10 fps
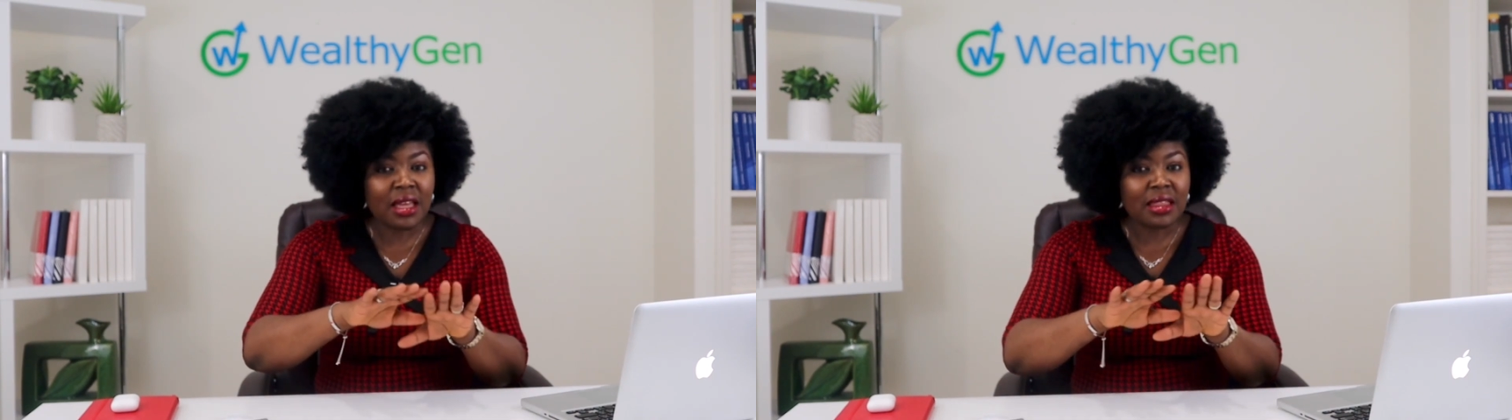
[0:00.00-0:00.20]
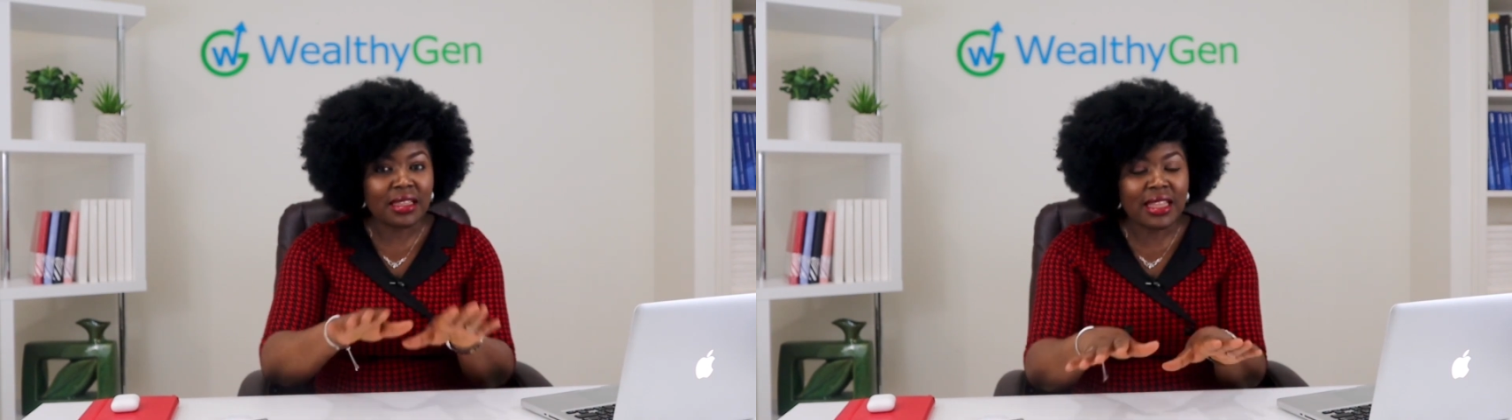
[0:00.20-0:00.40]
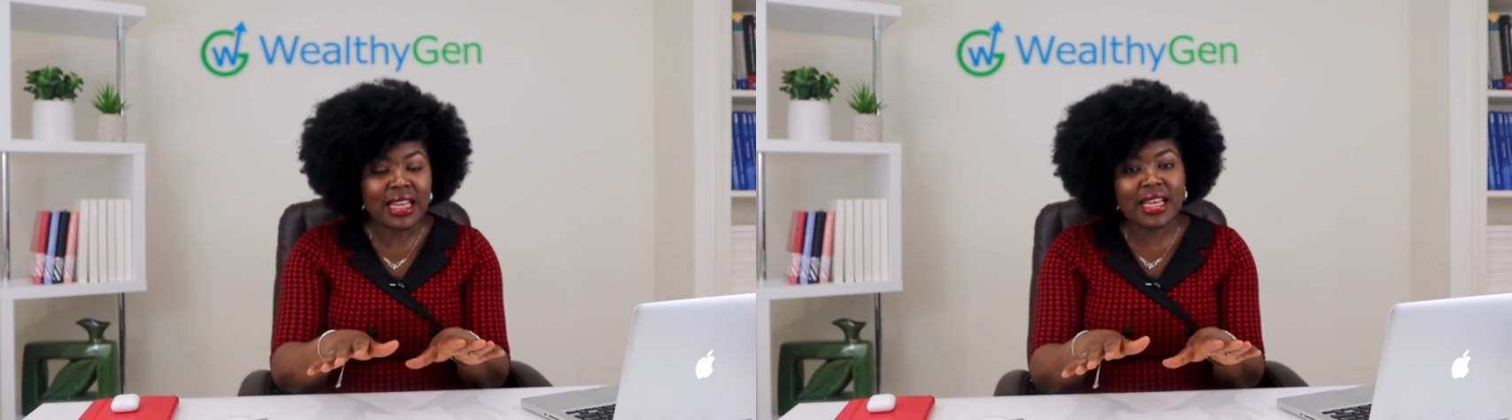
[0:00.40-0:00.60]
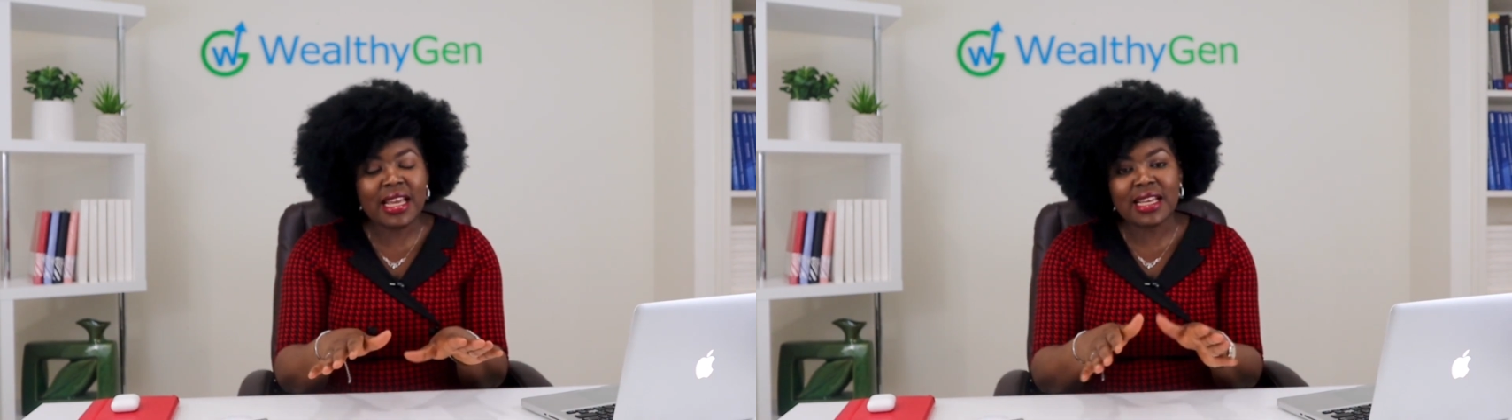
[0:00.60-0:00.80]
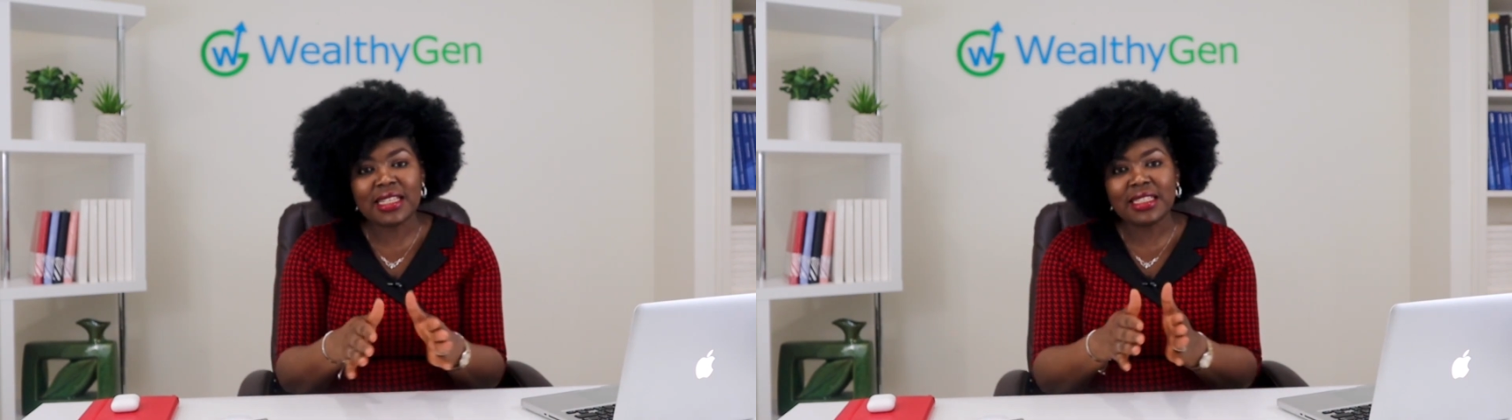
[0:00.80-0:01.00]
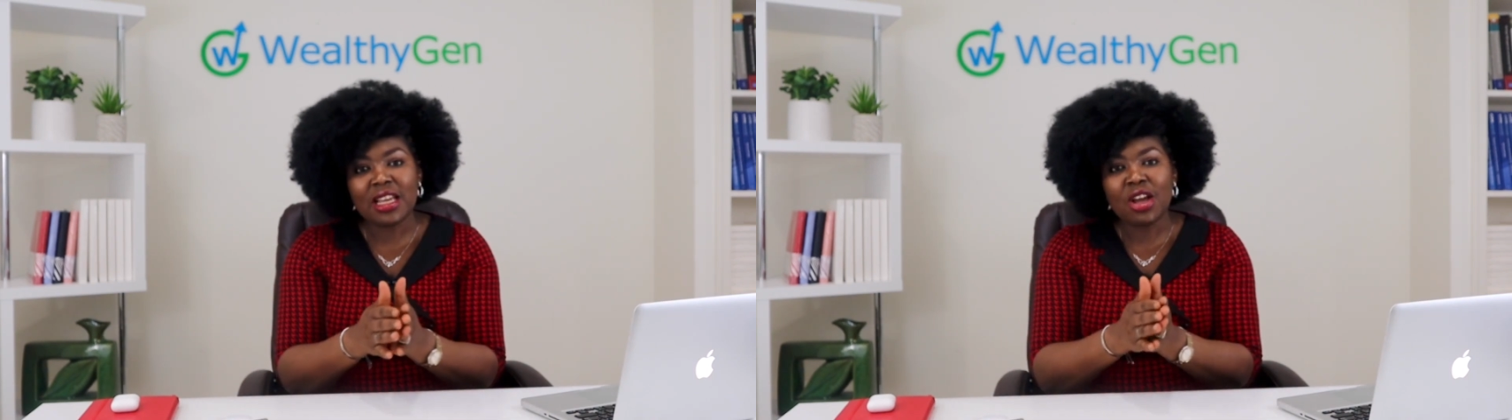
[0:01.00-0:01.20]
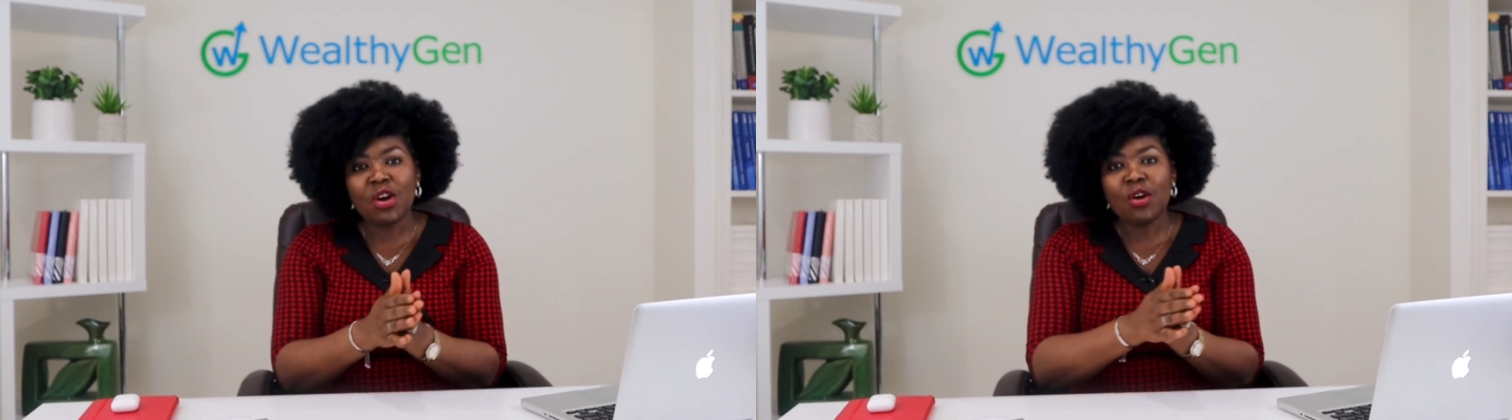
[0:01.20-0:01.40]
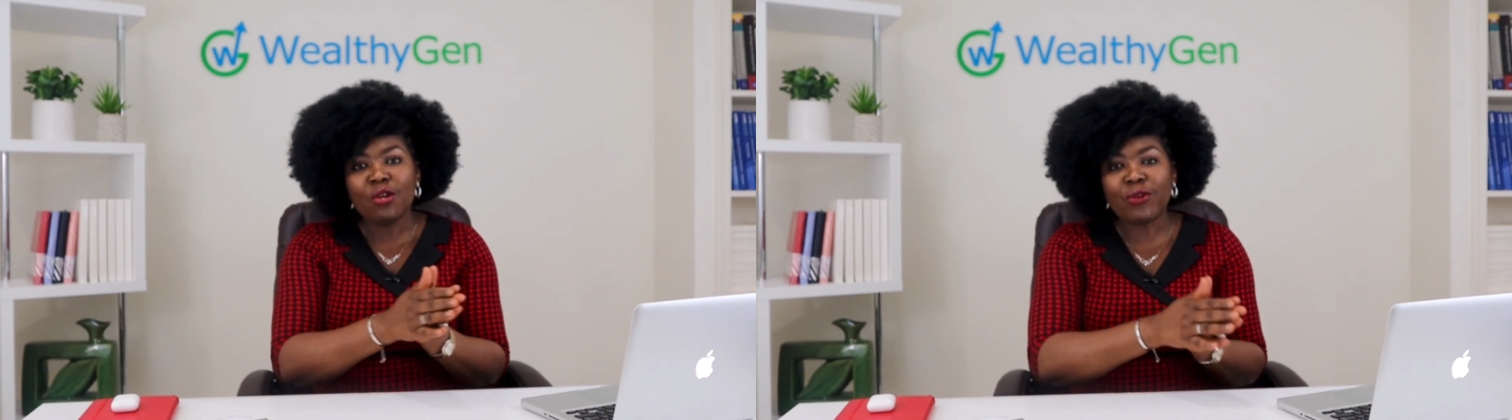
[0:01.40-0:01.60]
The thing is,
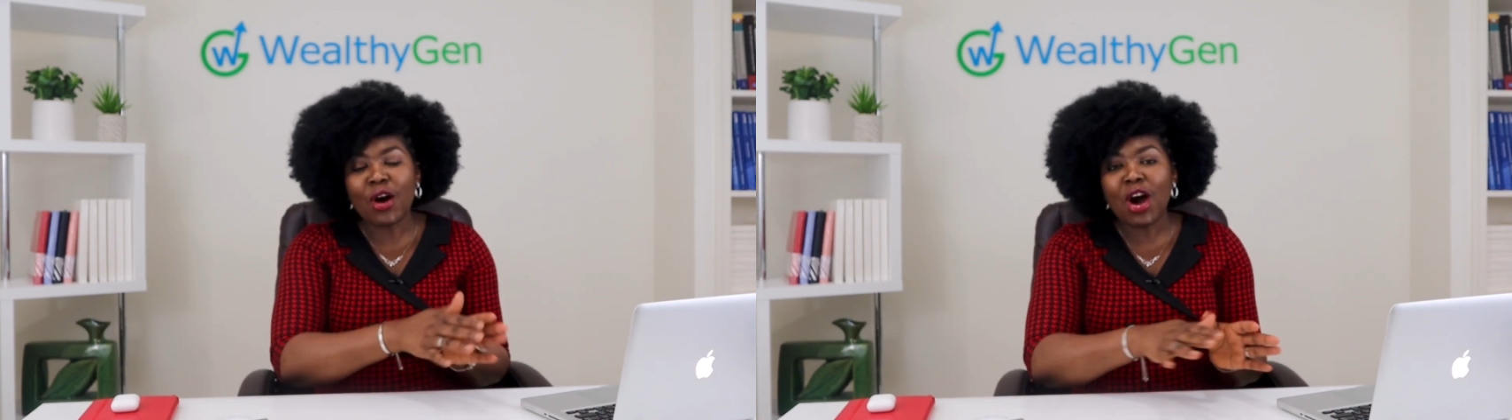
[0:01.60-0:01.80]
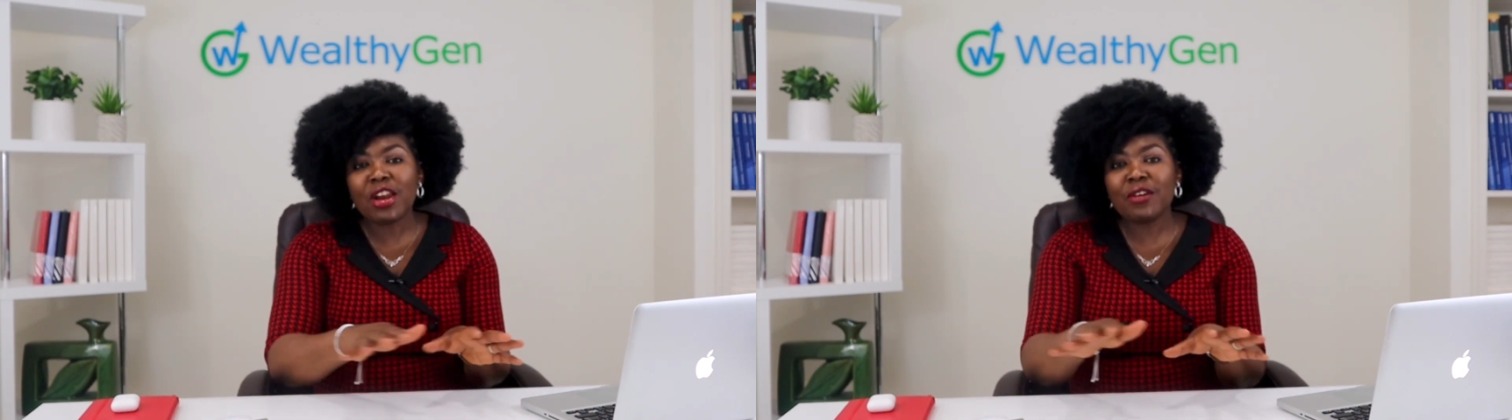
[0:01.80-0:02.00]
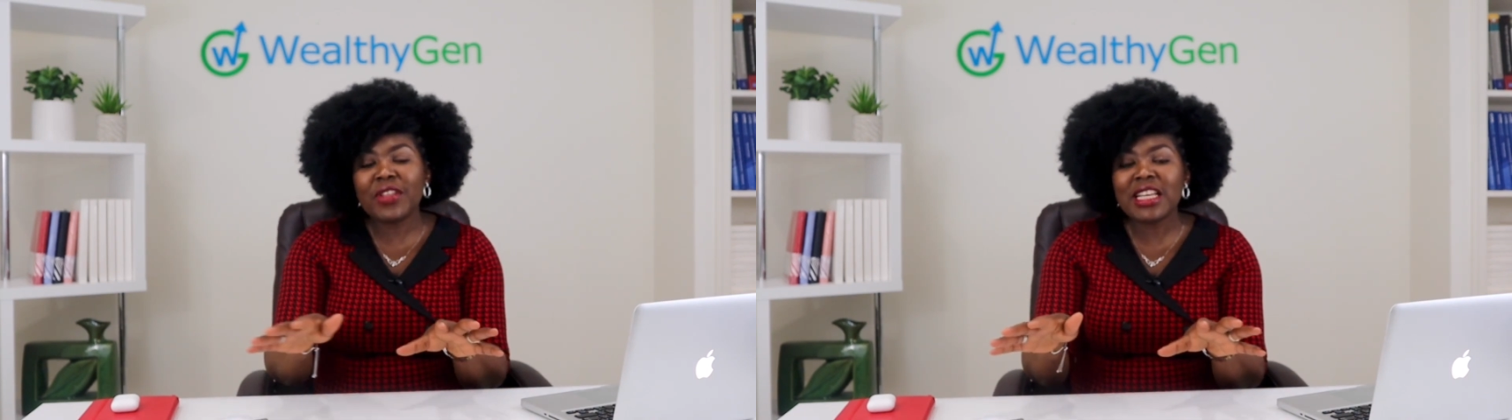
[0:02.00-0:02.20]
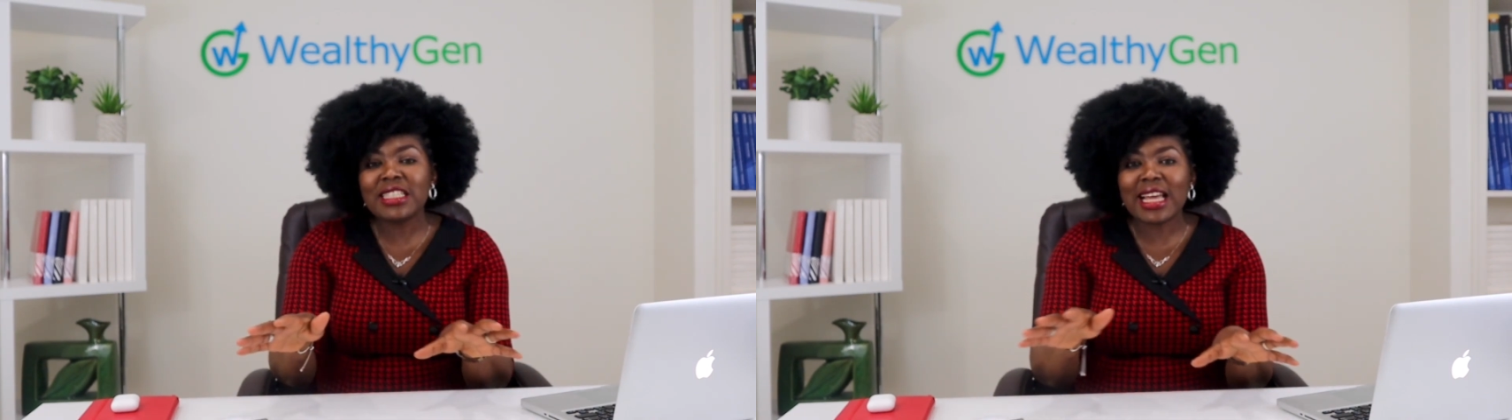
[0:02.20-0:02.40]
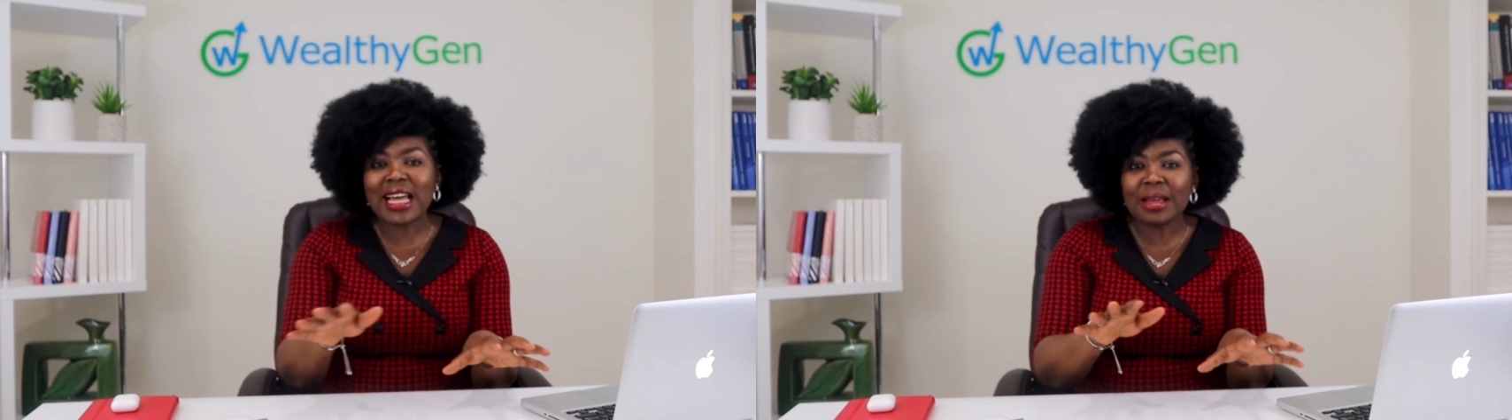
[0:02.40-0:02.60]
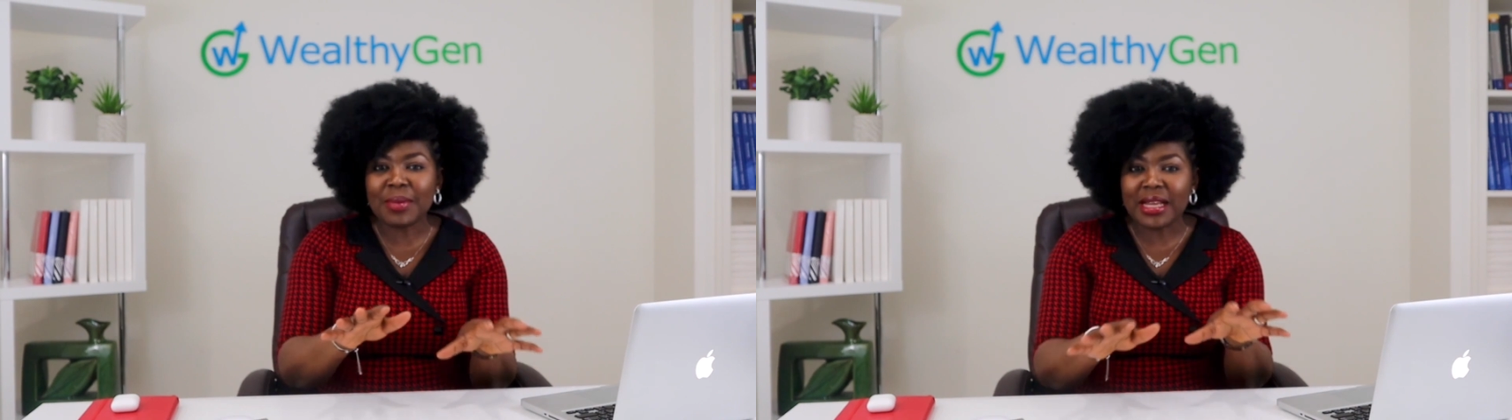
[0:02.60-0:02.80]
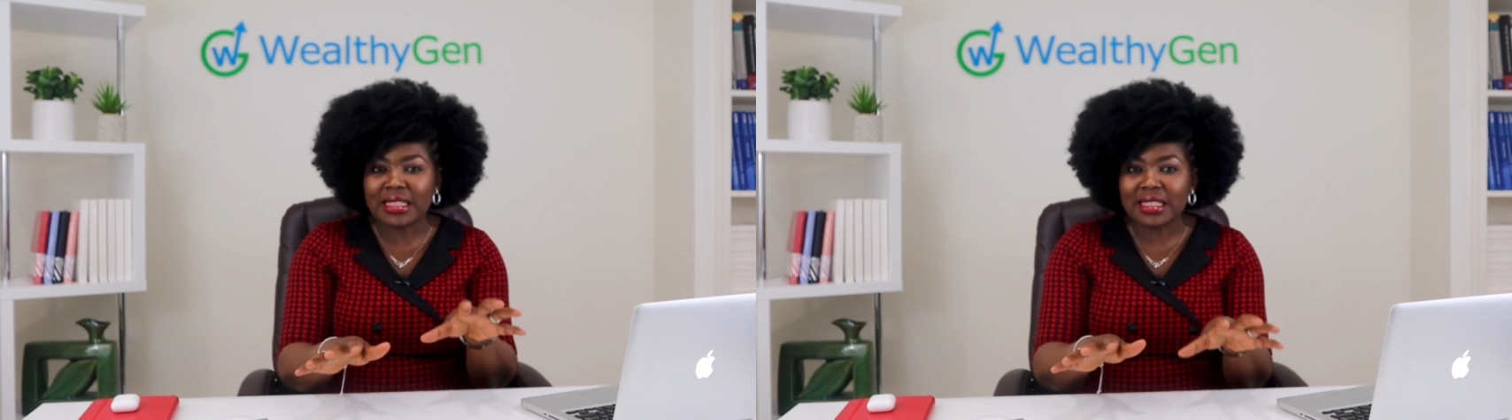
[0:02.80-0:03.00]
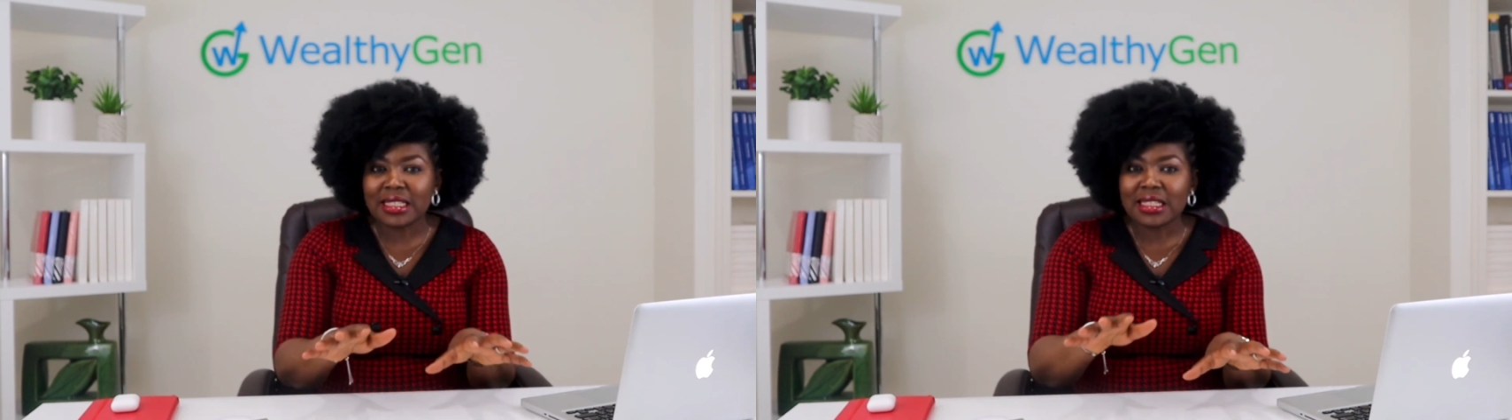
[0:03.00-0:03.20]
for all of these
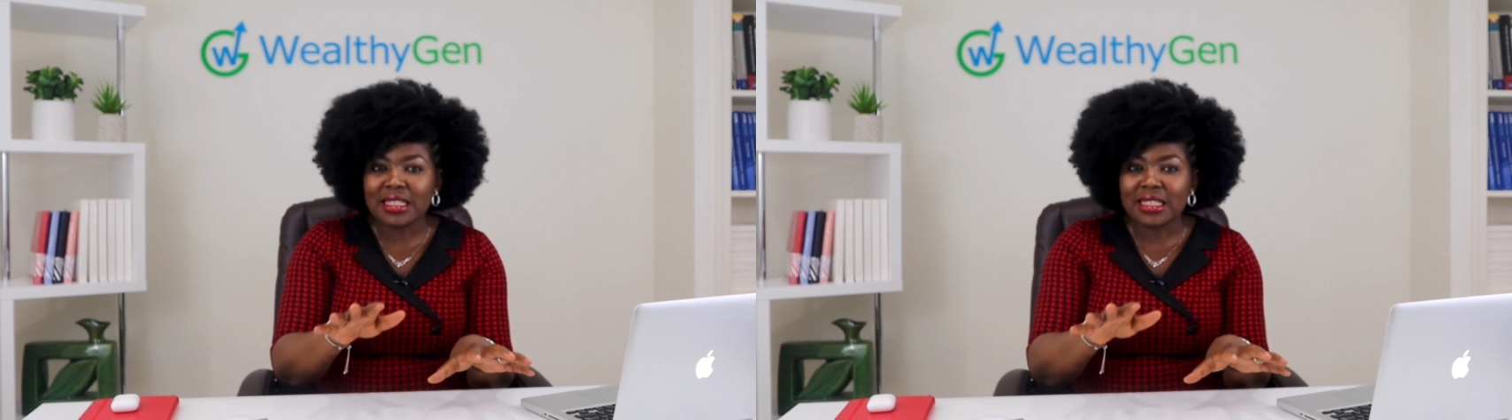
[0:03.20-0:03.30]
elements,